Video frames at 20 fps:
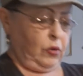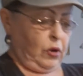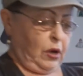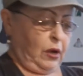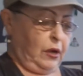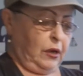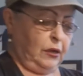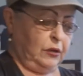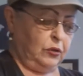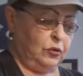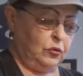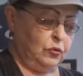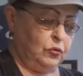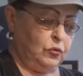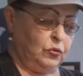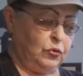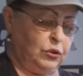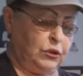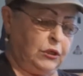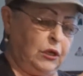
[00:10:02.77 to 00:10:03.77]
I
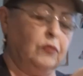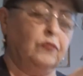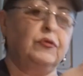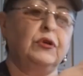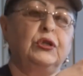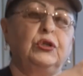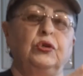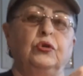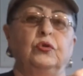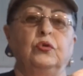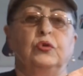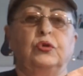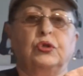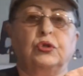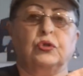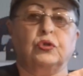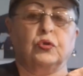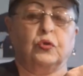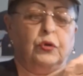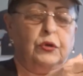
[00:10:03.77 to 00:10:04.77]
use
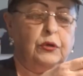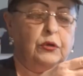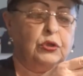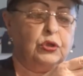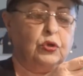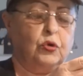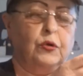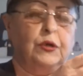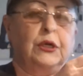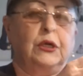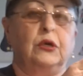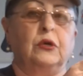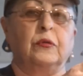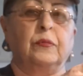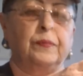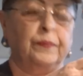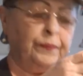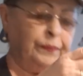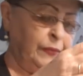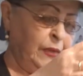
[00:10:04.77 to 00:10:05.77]
reduced
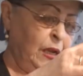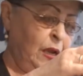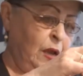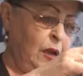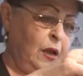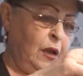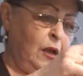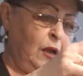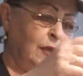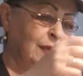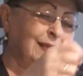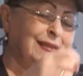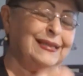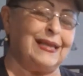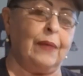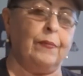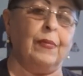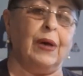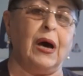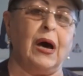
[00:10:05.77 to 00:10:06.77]
sodium
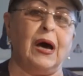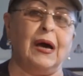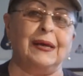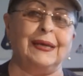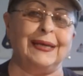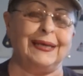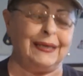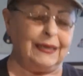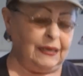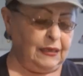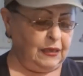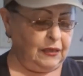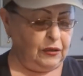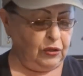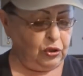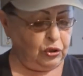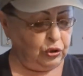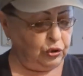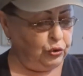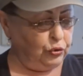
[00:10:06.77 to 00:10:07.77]
tamari
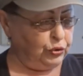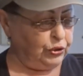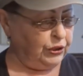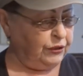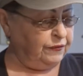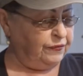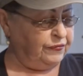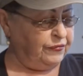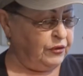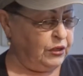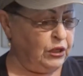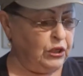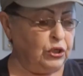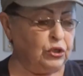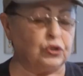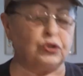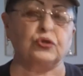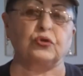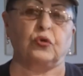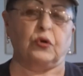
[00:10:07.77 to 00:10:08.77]

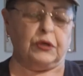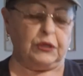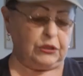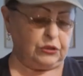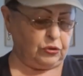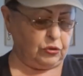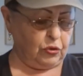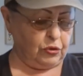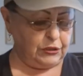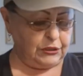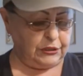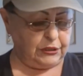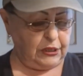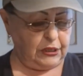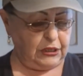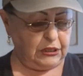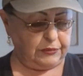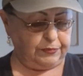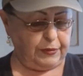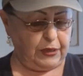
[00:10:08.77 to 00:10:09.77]
gluten-free soy sauce,
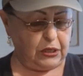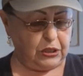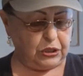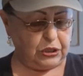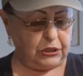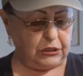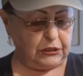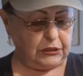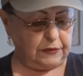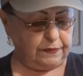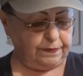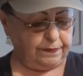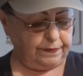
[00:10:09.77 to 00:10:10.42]
3 splashes.